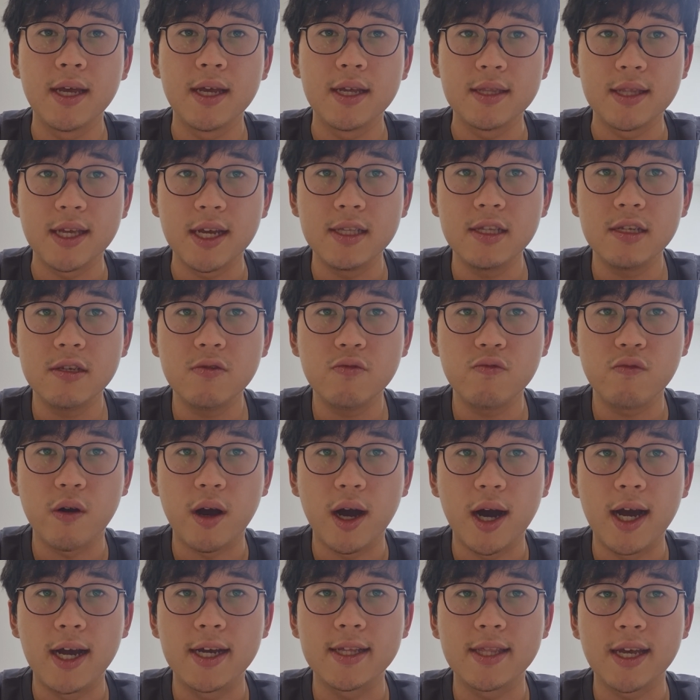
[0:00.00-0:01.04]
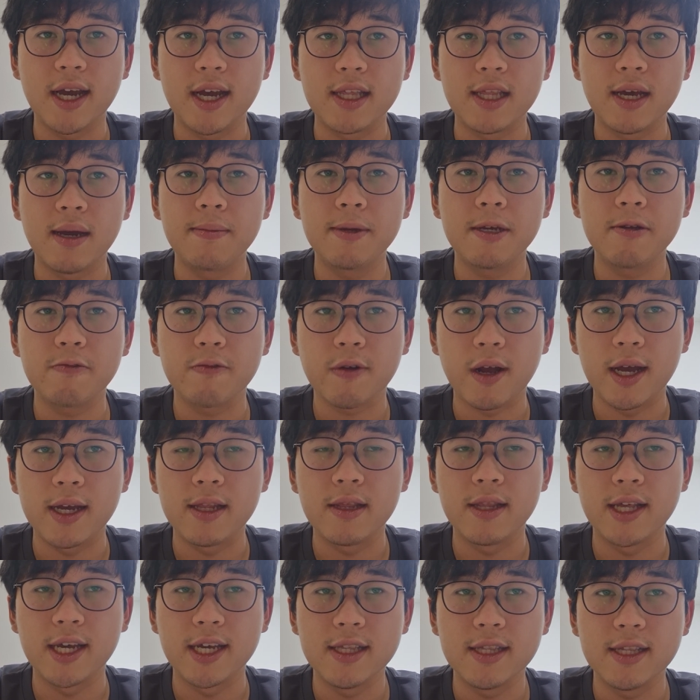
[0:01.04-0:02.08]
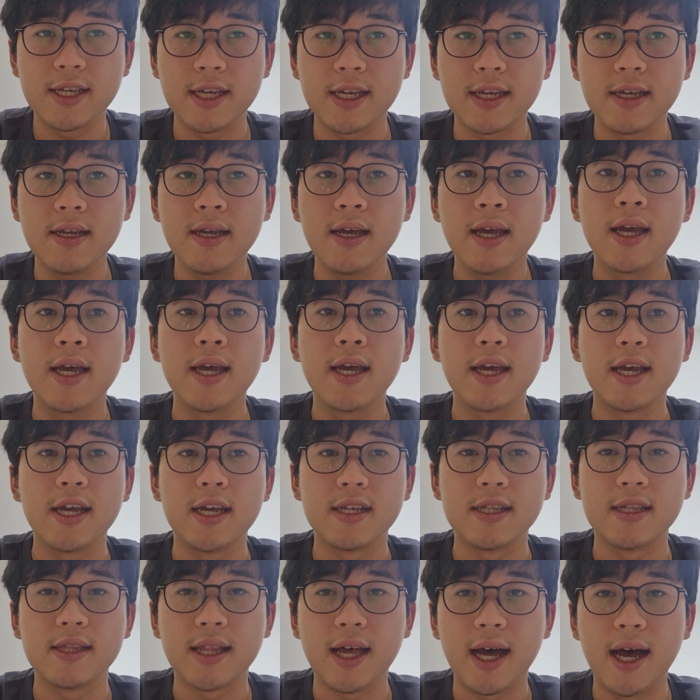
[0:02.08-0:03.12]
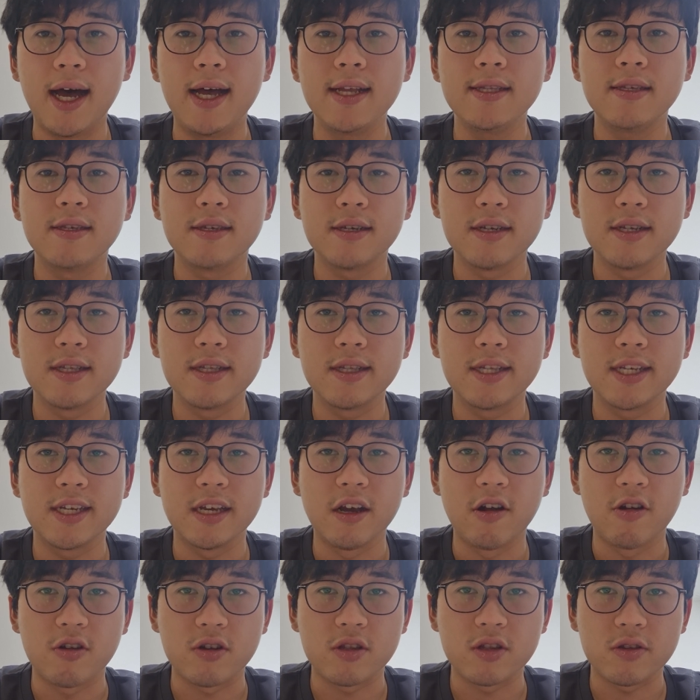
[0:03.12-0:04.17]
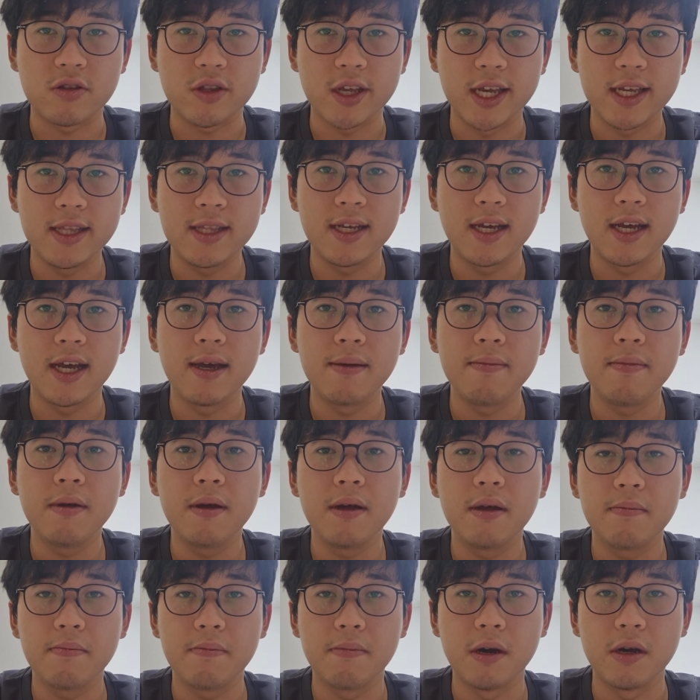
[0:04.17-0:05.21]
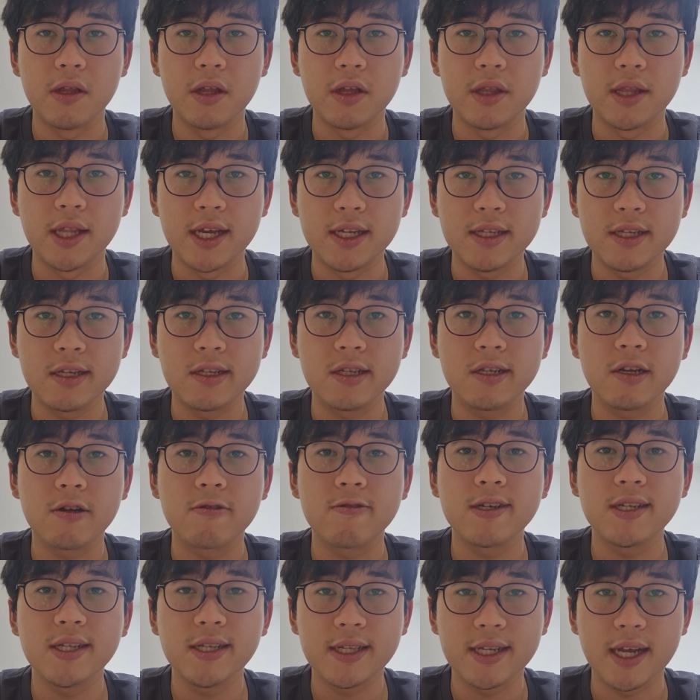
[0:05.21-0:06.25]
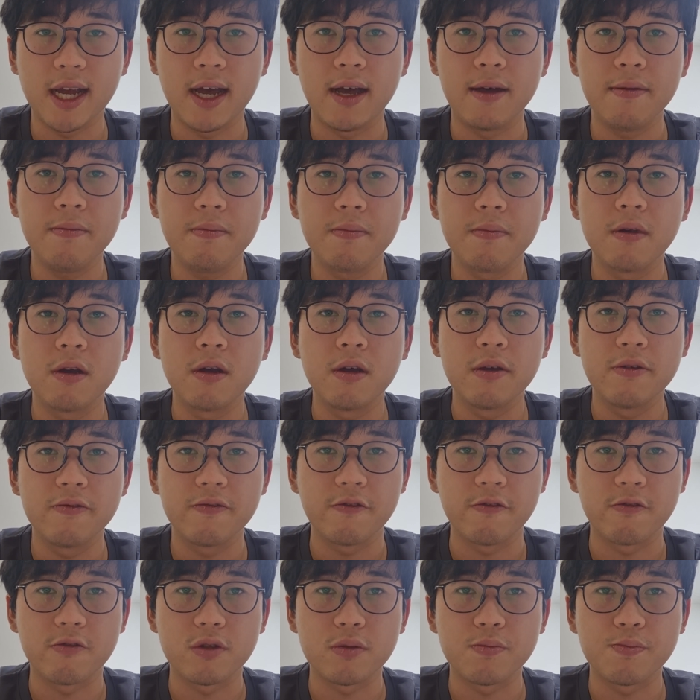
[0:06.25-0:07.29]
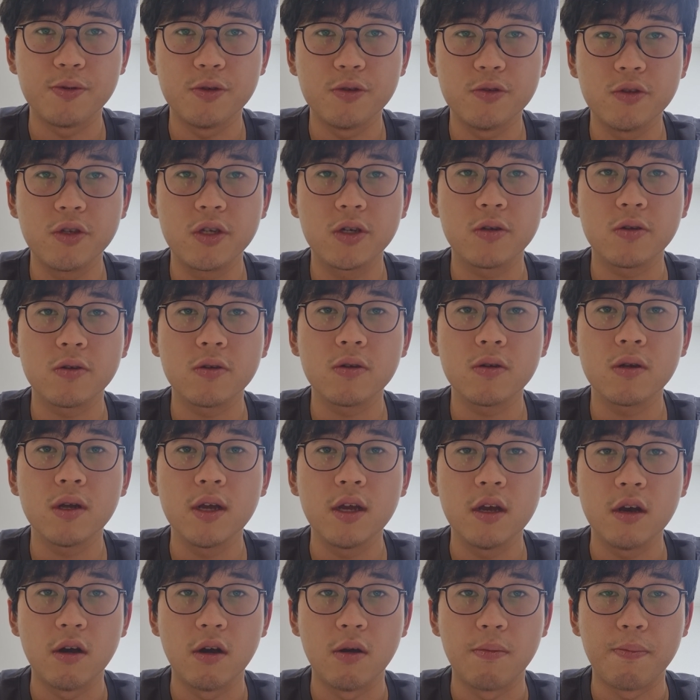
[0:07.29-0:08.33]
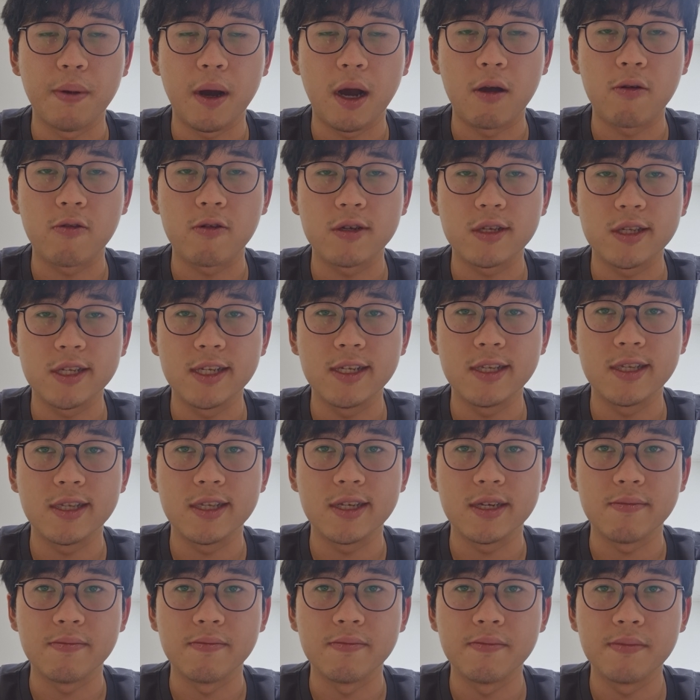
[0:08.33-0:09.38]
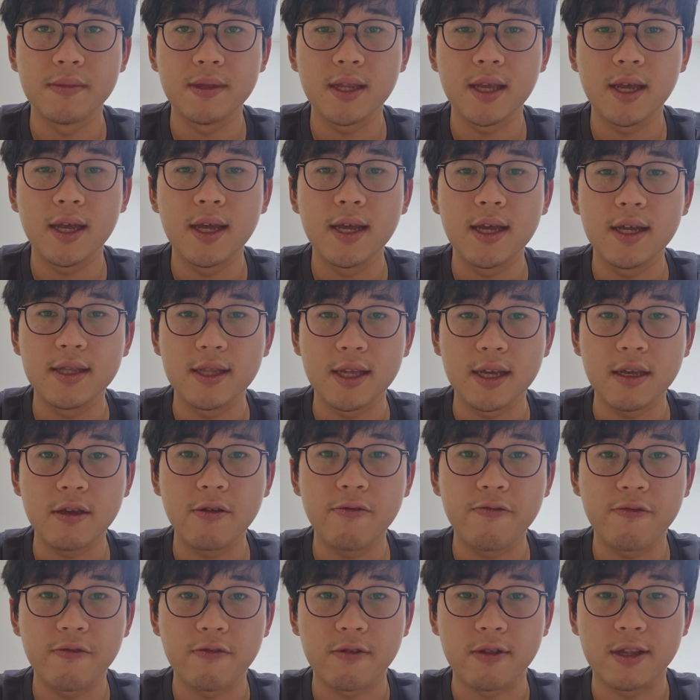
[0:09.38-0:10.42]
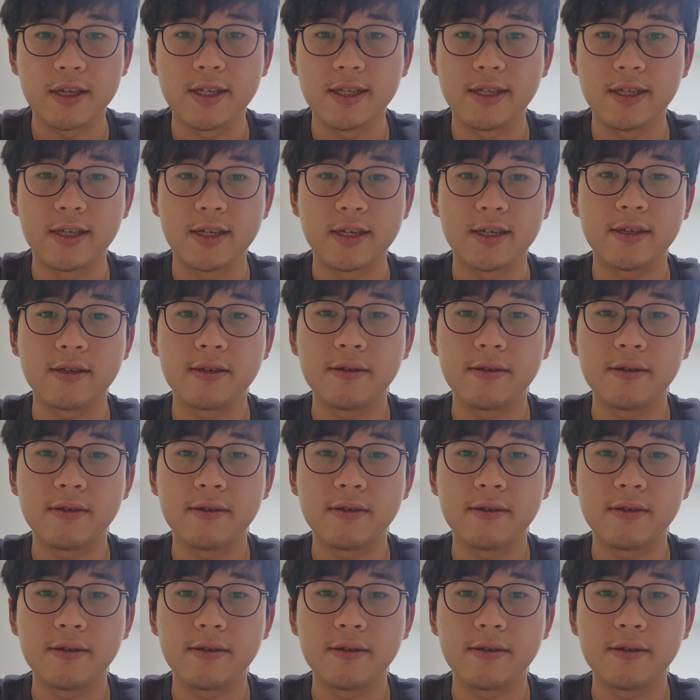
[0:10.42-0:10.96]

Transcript: That is why dynamic line lighting is not just the alternative, but a necessary step for the future of power system. Thank you for listening.